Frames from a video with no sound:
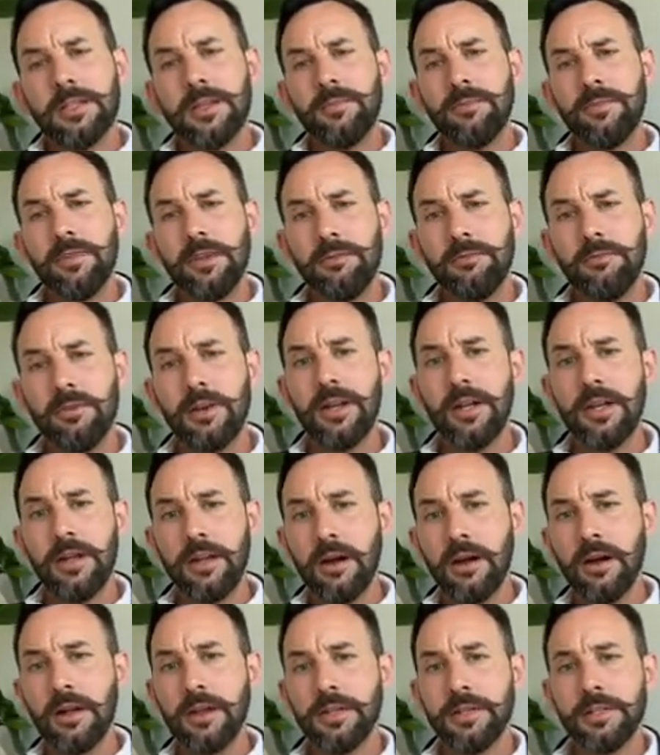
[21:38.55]
something really
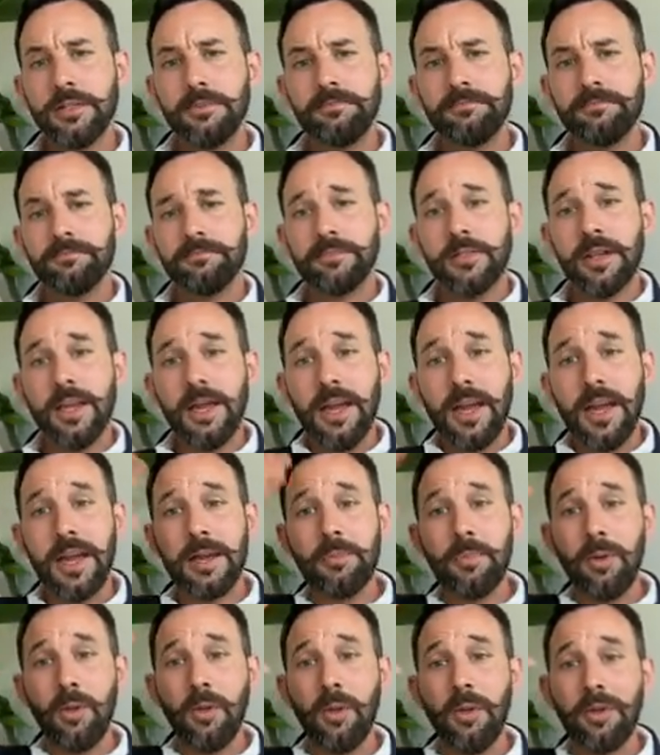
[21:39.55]
nice. Hey,
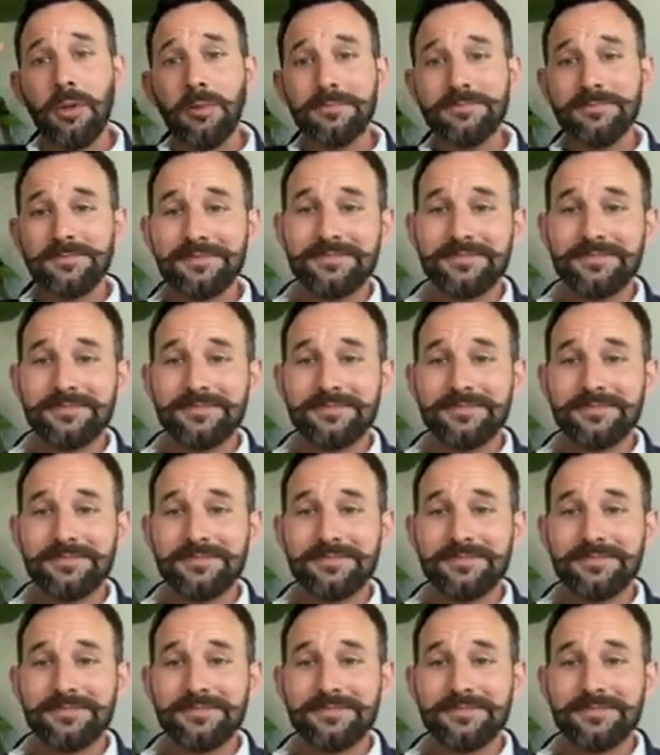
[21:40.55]
Paul.